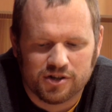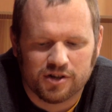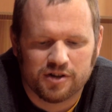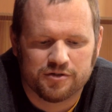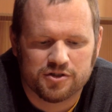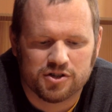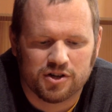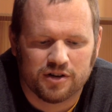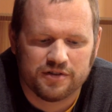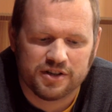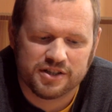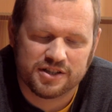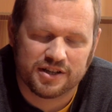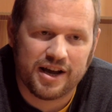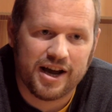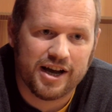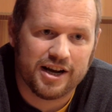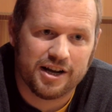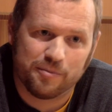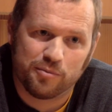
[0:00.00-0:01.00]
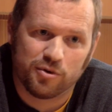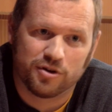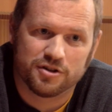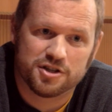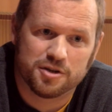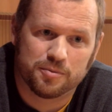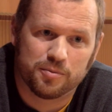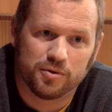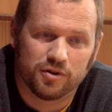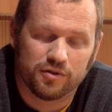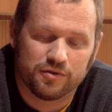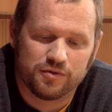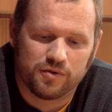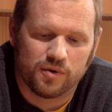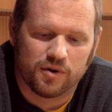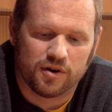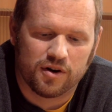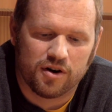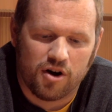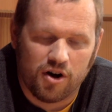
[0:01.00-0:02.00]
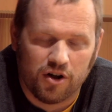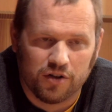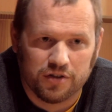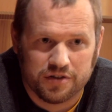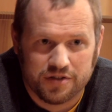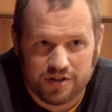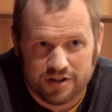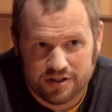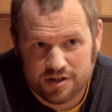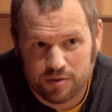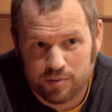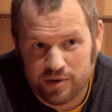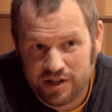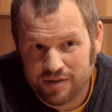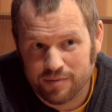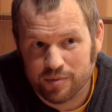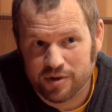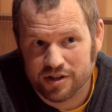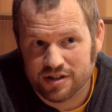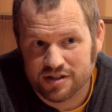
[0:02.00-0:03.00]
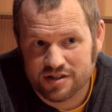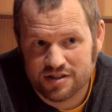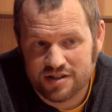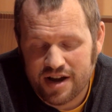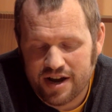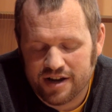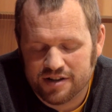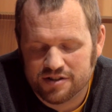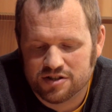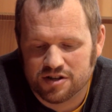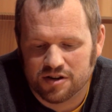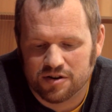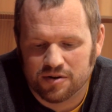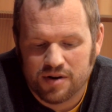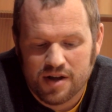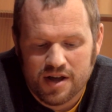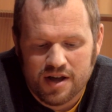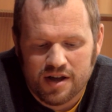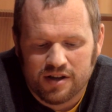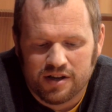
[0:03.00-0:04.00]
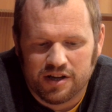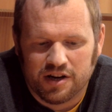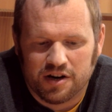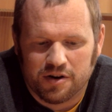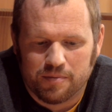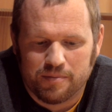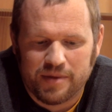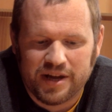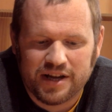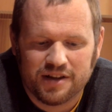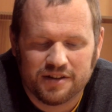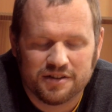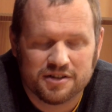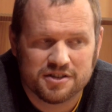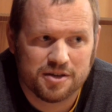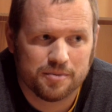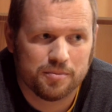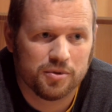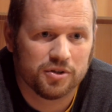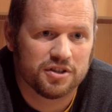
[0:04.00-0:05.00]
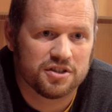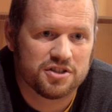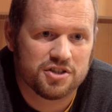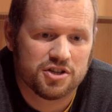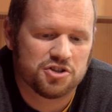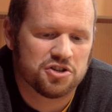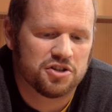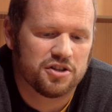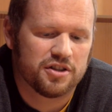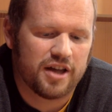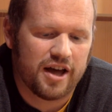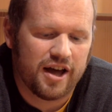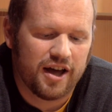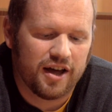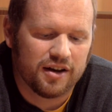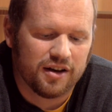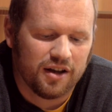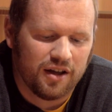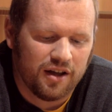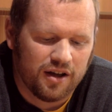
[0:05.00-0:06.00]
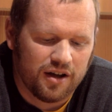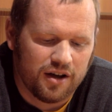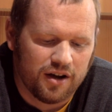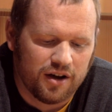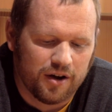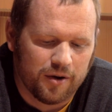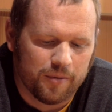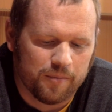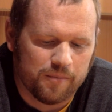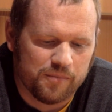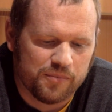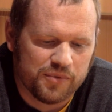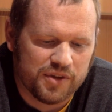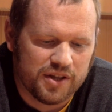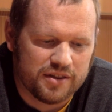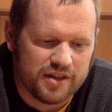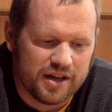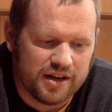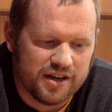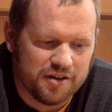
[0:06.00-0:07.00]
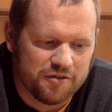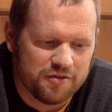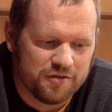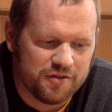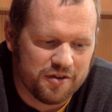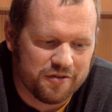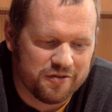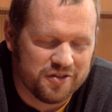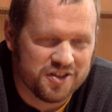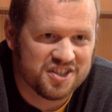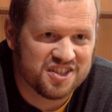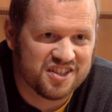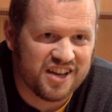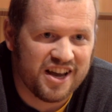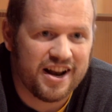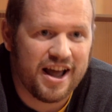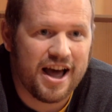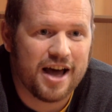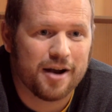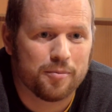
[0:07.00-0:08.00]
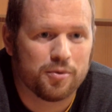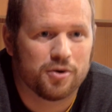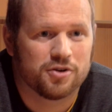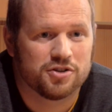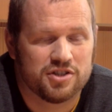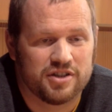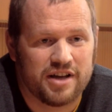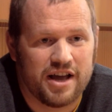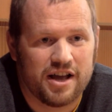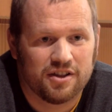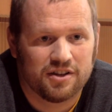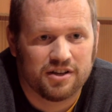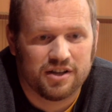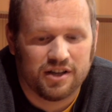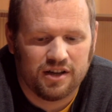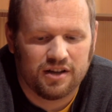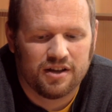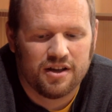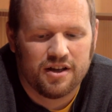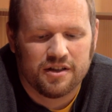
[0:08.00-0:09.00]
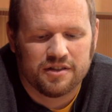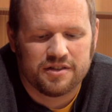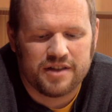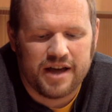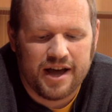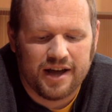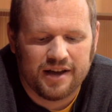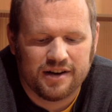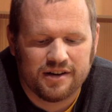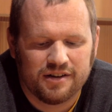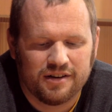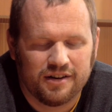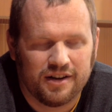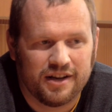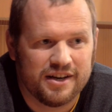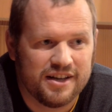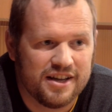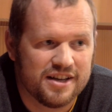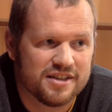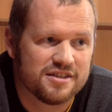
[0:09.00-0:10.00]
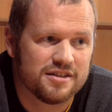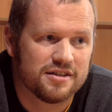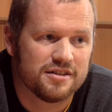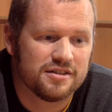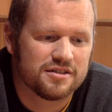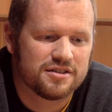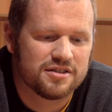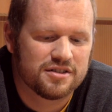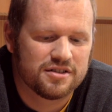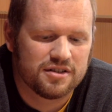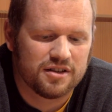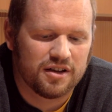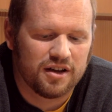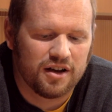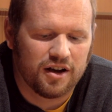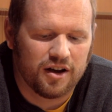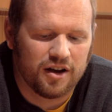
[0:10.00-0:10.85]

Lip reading: sort of served as a guiding principle for all the things that we did with the site. So, making the simple decision that that if this site had a personality, that it isn't